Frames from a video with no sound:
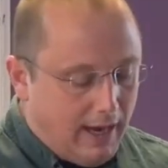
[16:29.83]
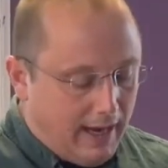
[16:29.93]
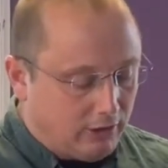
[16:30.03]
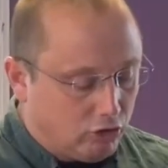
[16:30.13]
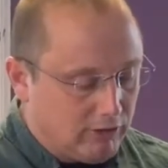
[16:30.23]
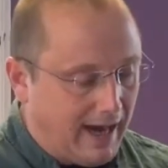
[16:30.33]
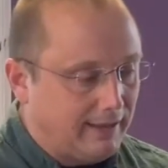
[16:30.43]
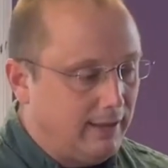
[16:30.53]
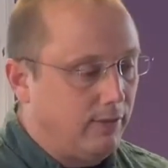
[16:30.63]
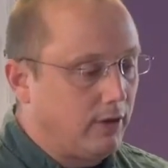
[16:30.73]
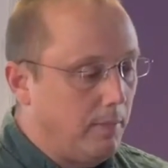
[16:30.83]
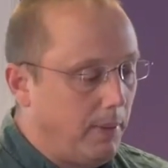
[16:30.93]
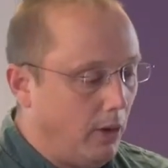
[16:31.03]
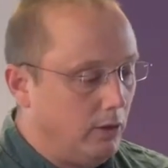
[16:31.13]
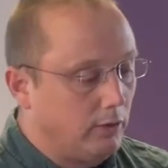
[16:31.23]
extractive
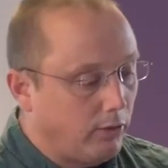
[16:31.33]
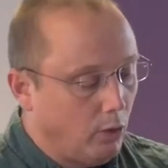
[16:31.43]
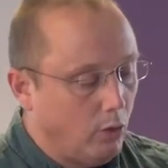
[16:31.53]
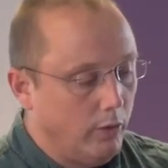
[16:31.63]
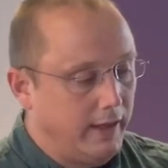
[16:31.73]
component for